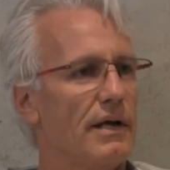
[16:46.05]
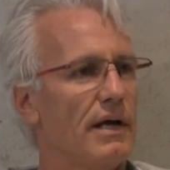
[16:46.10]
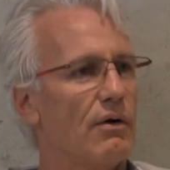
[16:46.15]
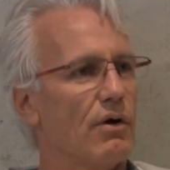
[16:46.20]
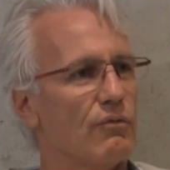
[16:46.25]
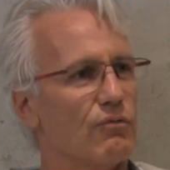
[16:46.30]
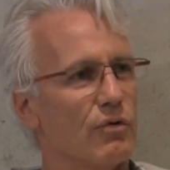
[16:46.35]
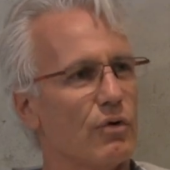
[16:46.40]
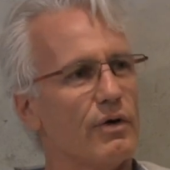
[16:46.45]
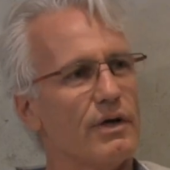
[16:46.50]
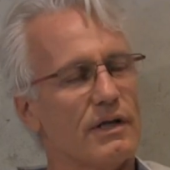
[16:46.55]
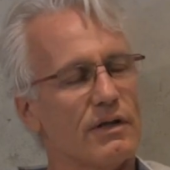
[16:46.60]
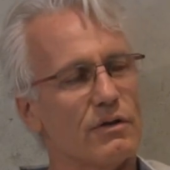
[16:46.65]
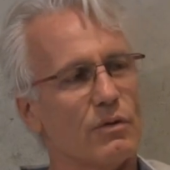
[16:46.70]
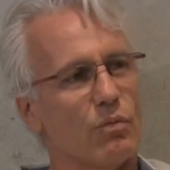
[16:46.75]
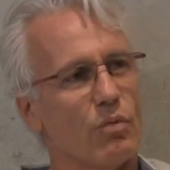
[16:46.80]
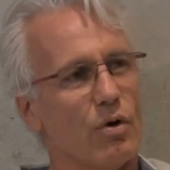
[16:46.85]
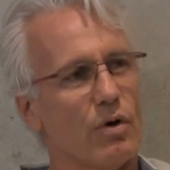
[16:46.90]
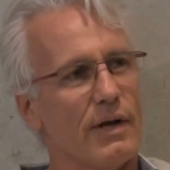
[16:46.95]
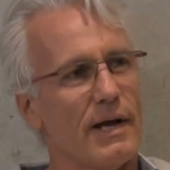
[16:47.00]
now and really get
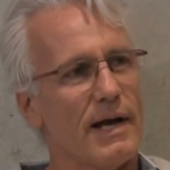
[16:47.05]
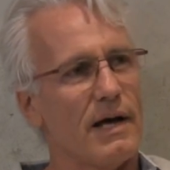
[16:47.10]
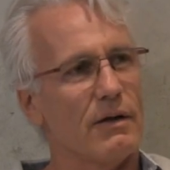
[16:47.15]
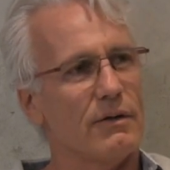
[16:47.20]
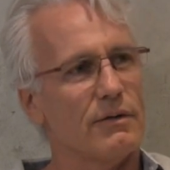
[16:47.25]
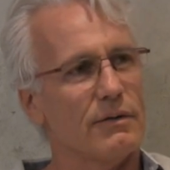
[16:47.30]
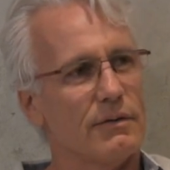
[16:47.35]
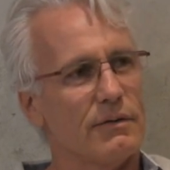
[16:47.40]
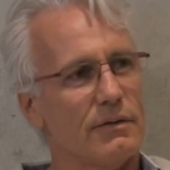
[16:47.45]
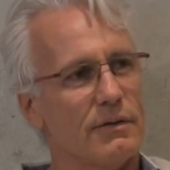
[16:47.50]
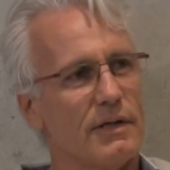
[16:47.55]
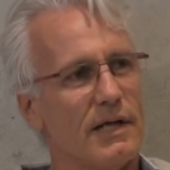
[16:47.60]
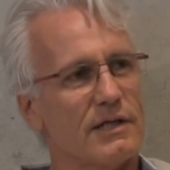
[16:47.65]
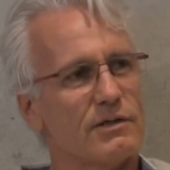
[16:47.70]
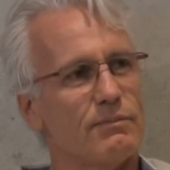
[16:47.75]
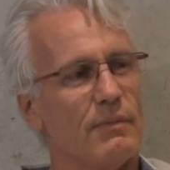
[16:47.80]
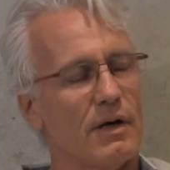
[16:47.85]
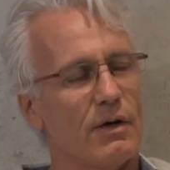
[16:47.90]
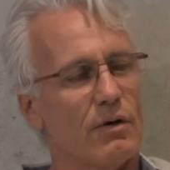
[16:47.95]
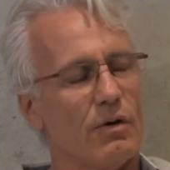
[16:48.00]
the word out. Yeah.
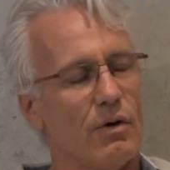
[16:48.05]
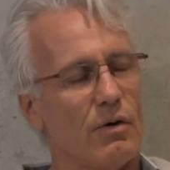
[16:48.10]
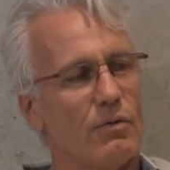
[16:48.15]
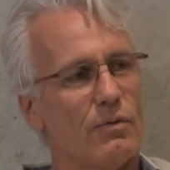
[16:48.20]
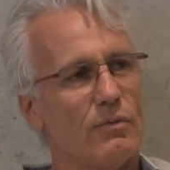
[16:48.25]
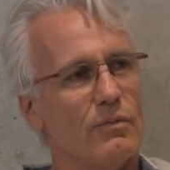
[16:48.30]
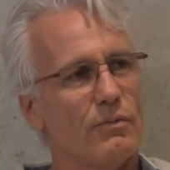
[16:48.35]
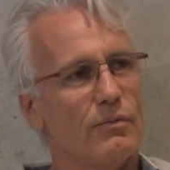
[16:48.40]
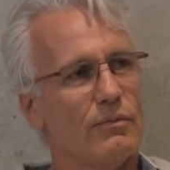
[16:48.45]
That's my goal.